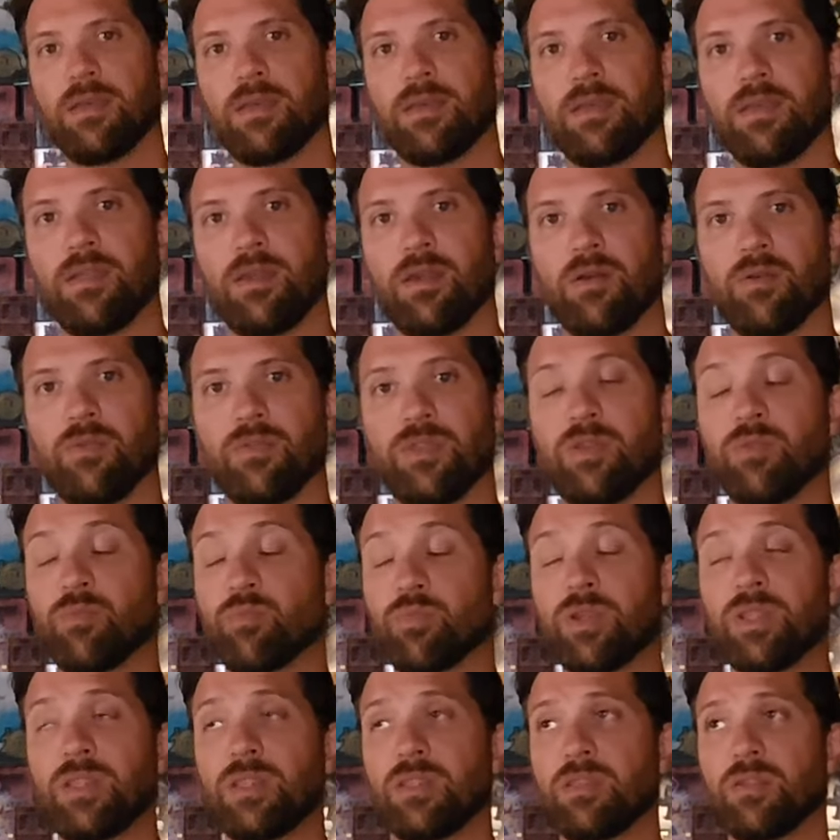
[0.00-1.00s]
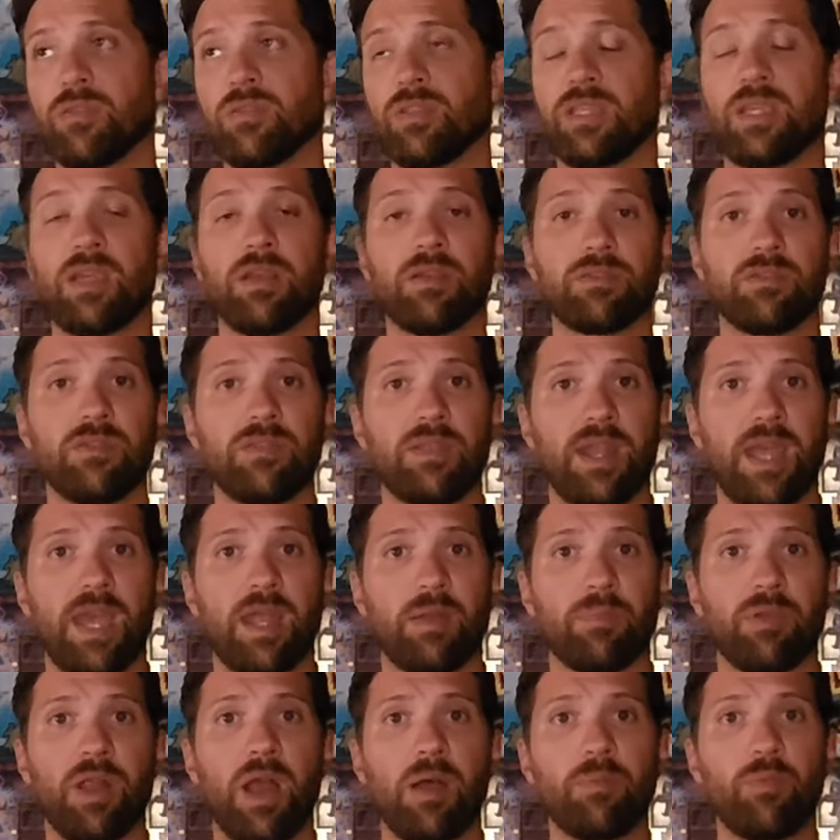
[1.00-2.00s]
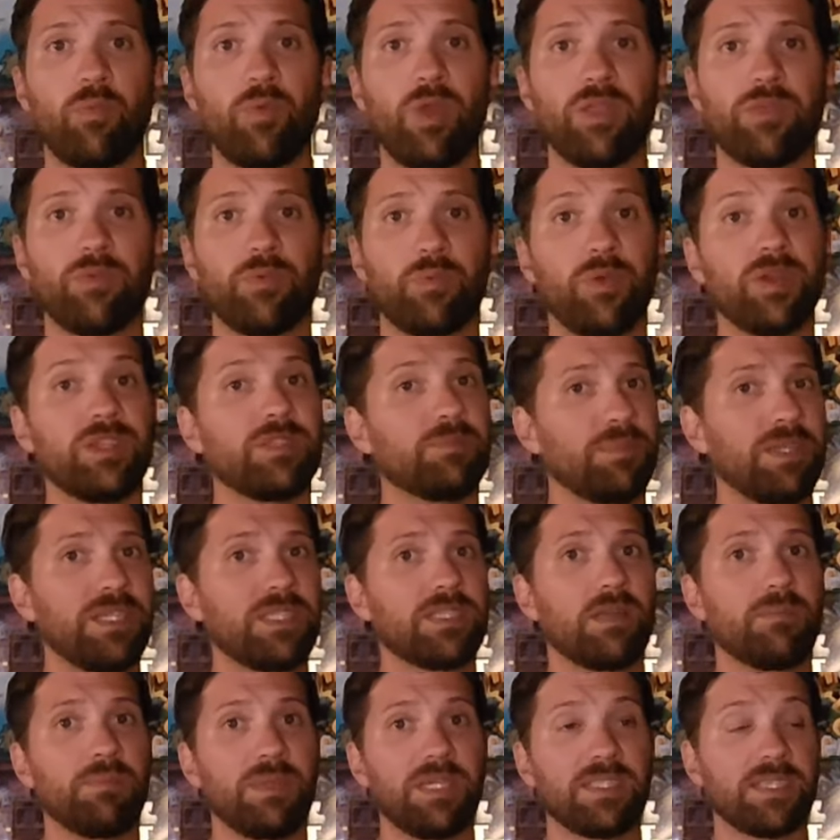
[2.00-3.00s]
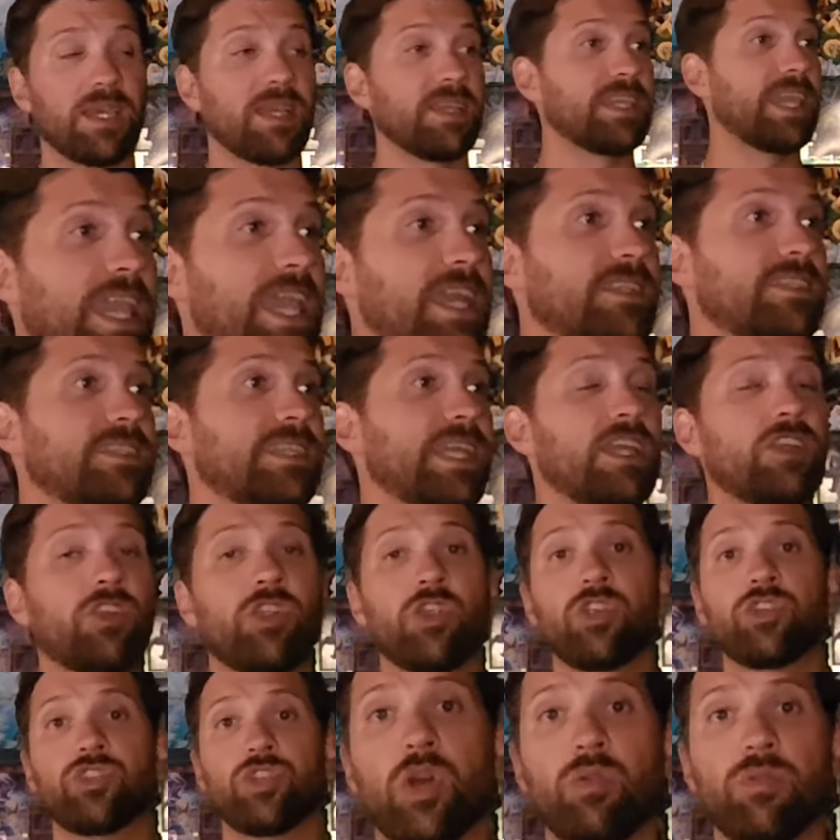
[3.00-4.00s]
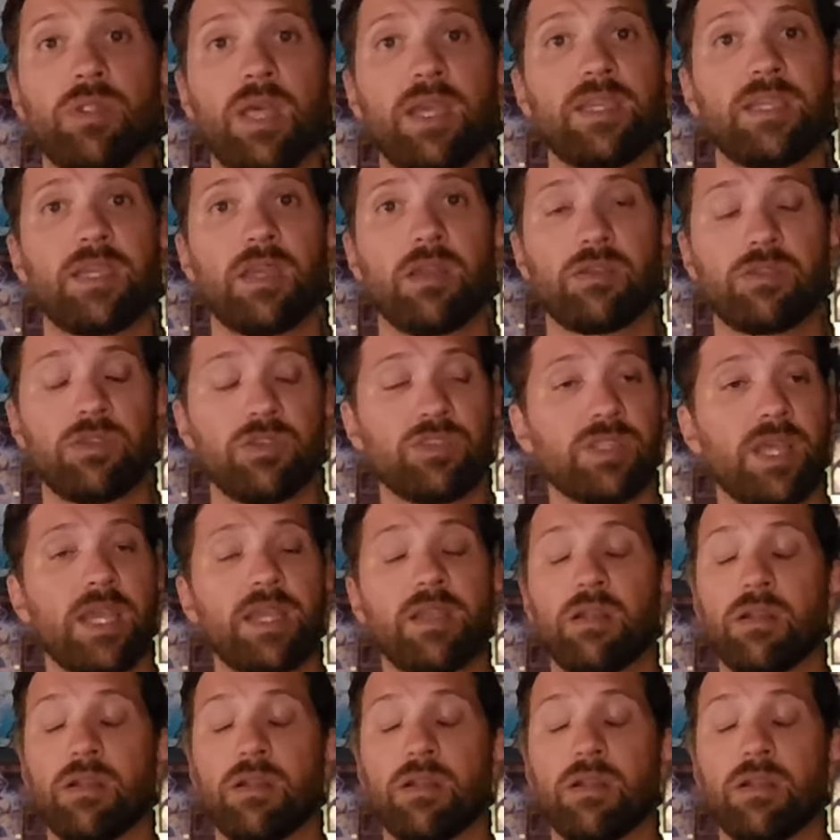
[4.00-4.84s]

You know, the really the only character that I had a problem with was Misa Misa. Can't stand her, don't like characters like